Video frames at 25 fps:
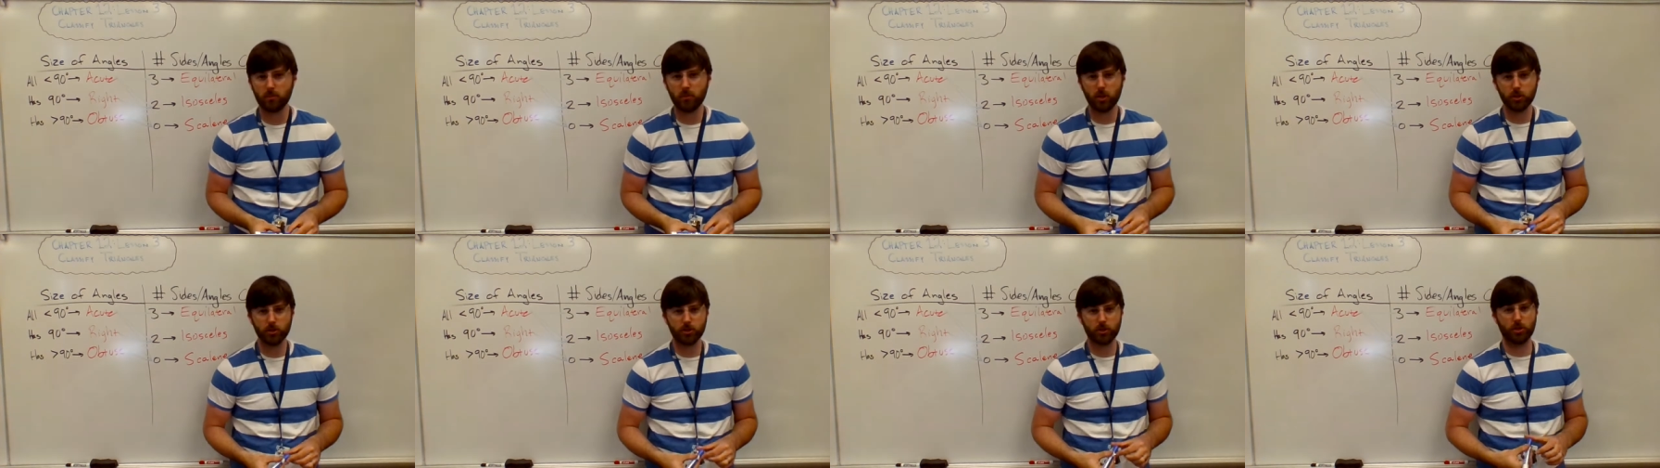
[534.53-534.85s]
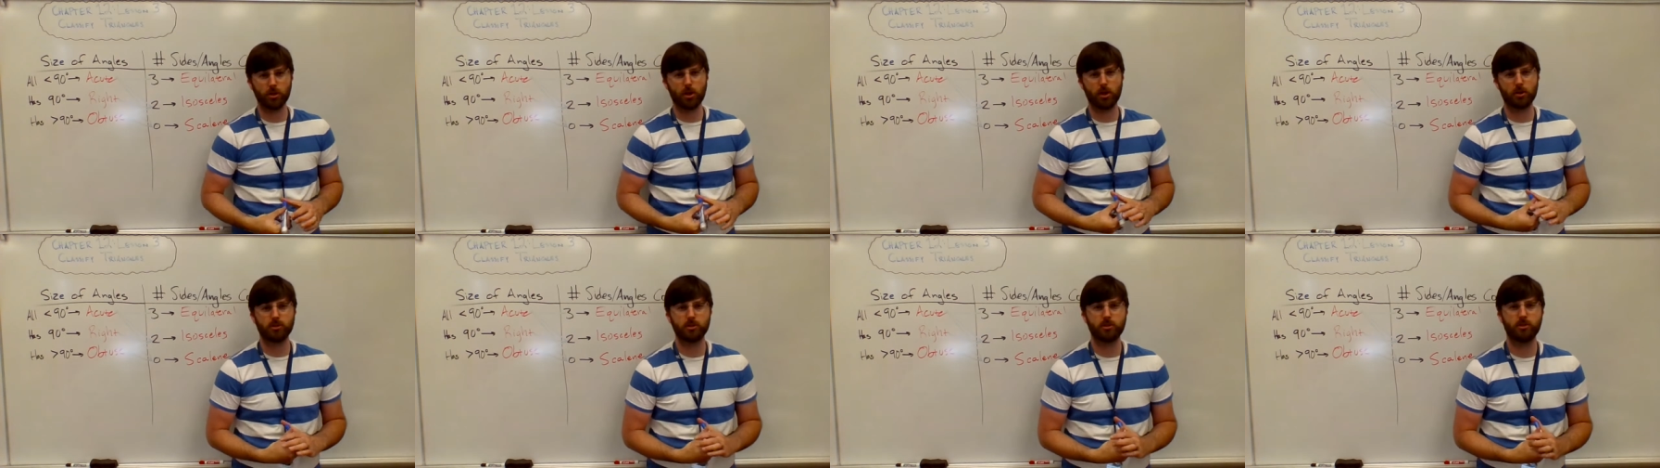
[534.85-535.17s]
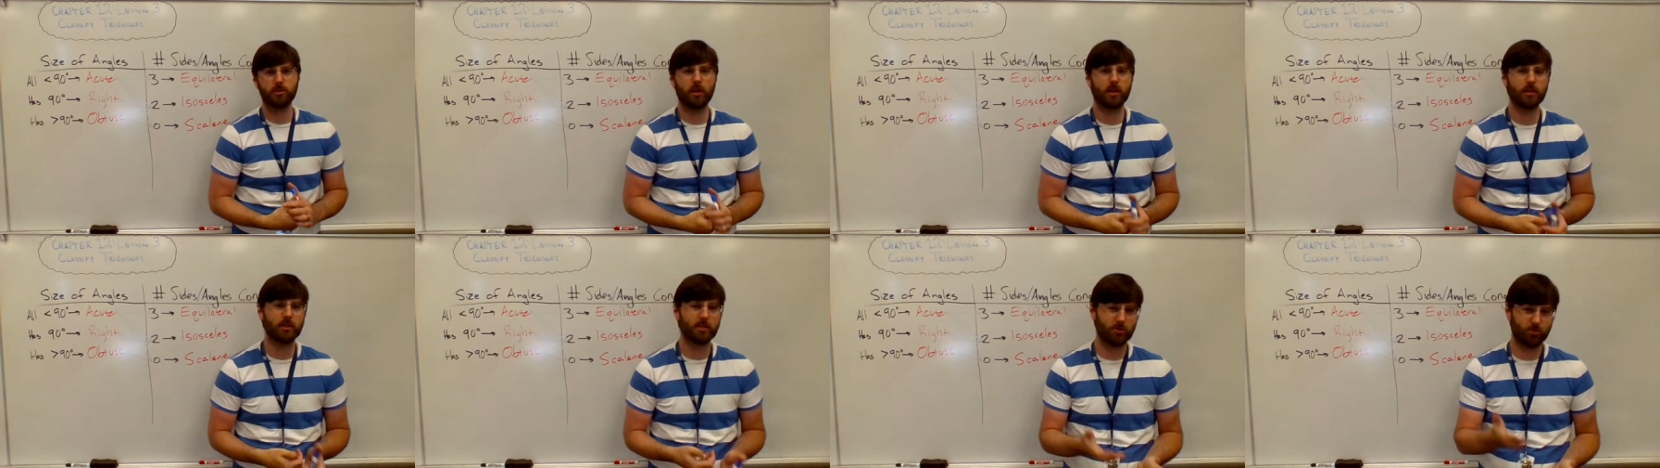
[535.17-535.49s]
So
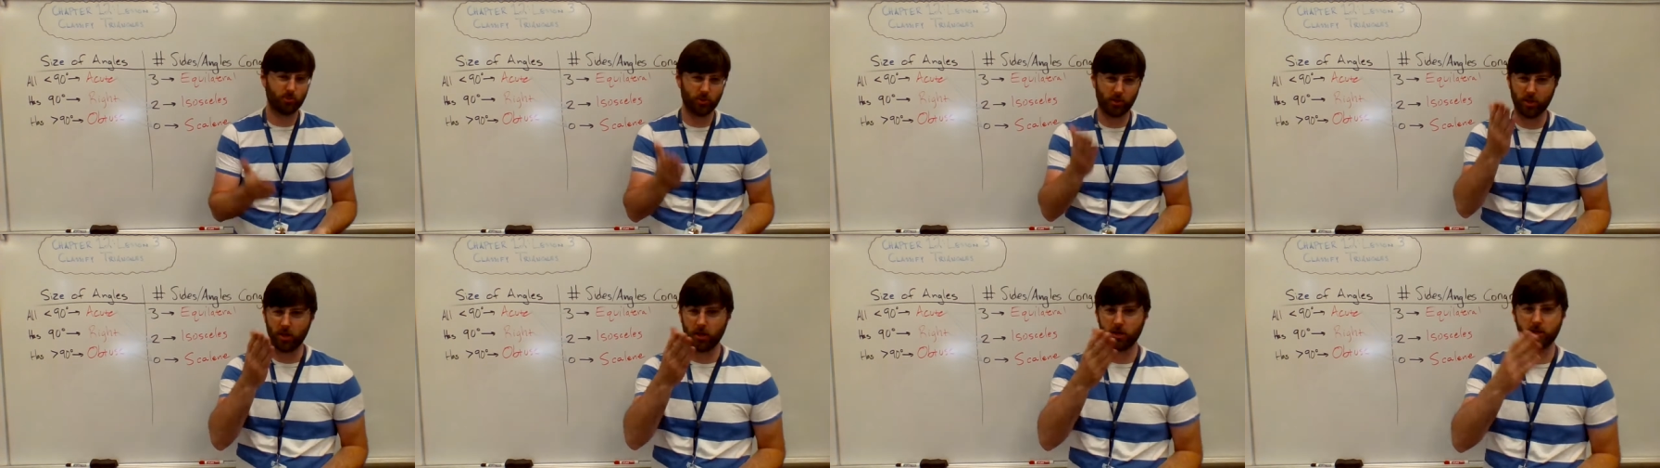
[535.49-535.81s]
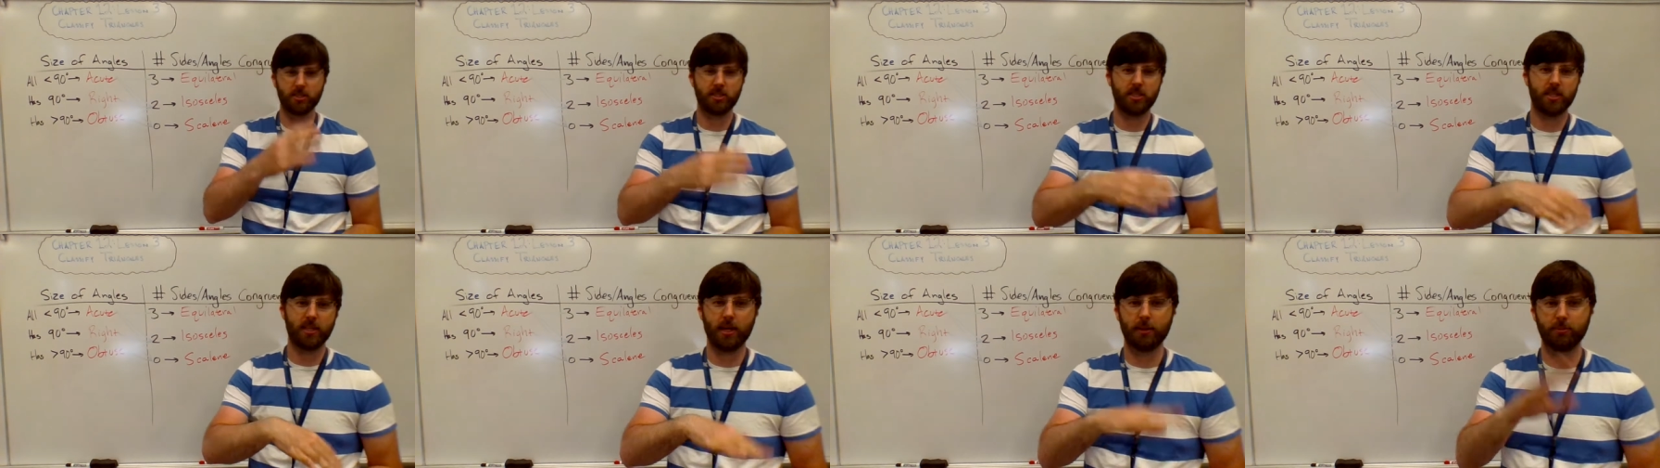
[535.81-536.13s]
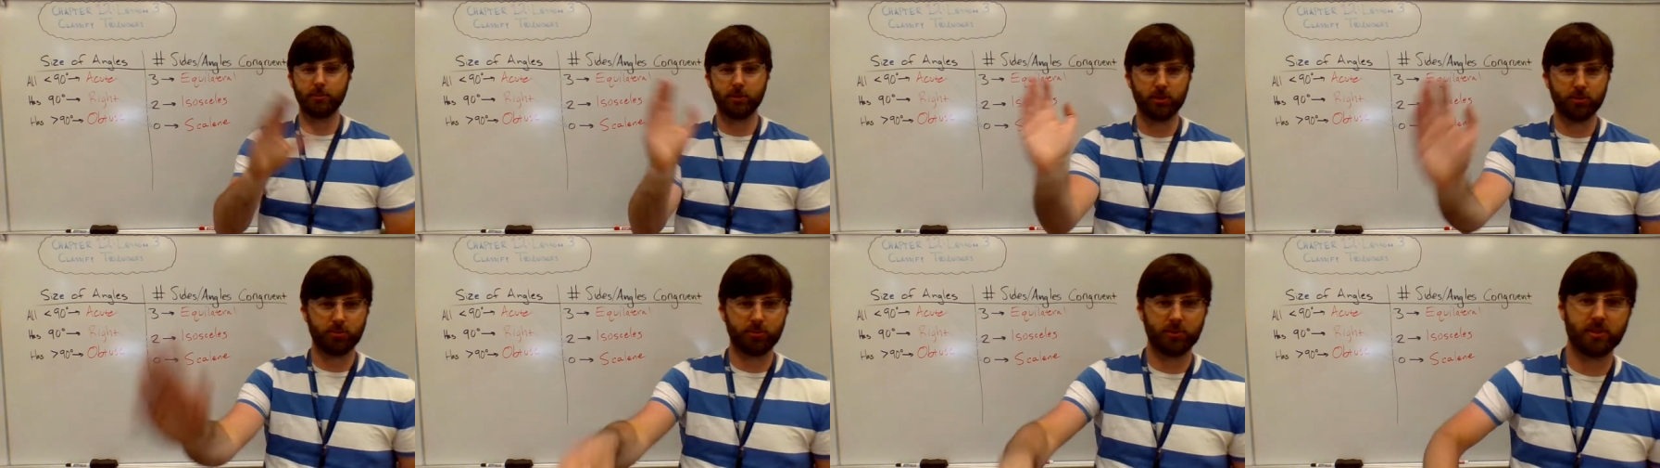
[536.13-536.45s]
it's really hard to see
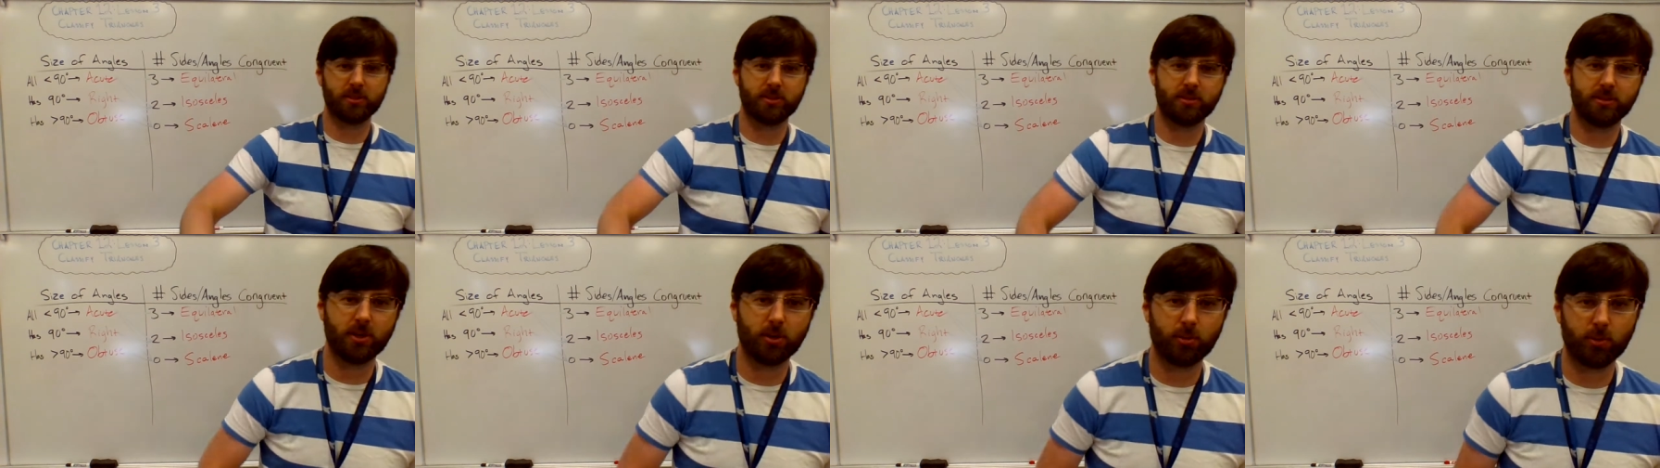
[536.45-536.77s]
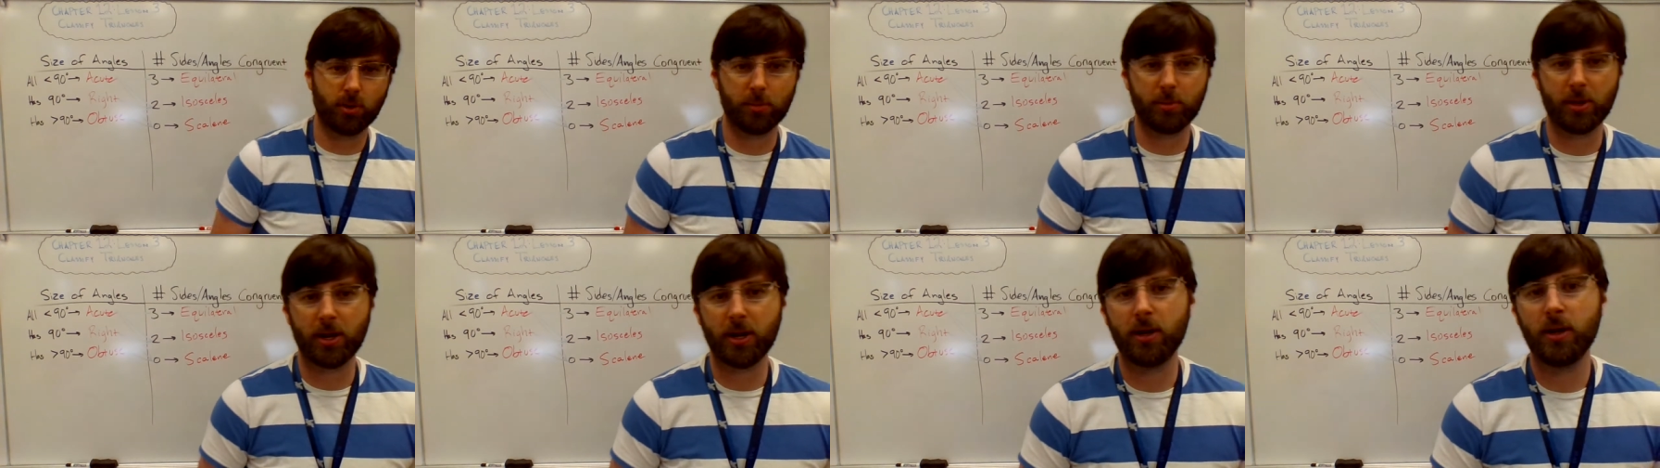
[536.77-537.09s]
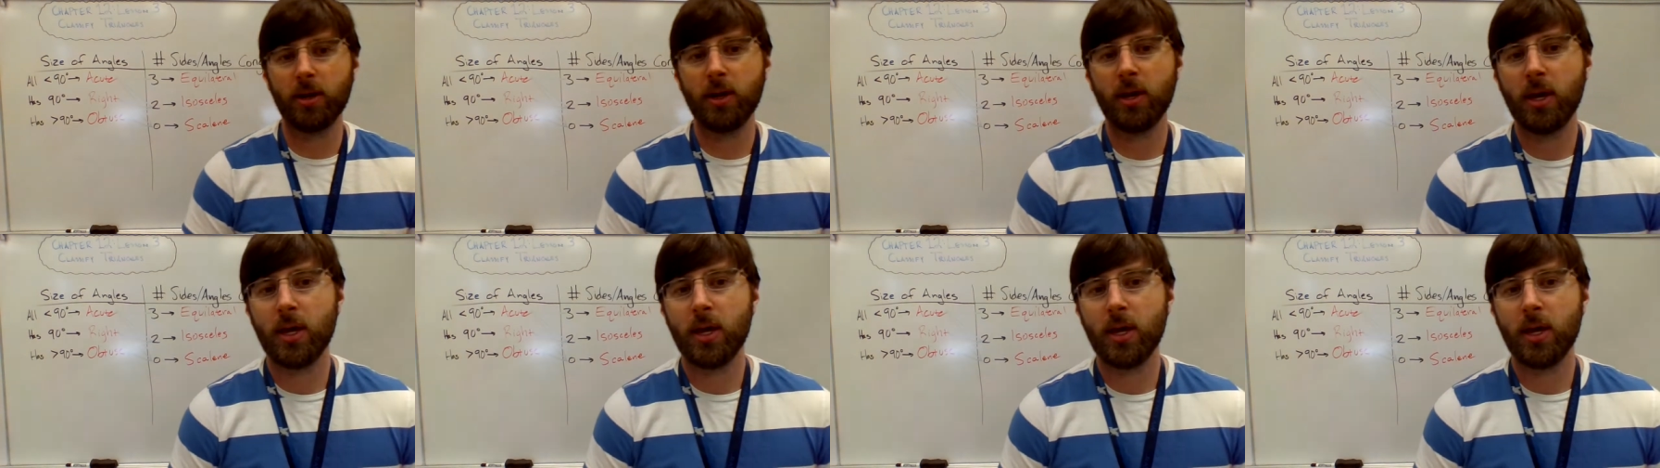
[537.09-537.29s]
that. Don't worry about it.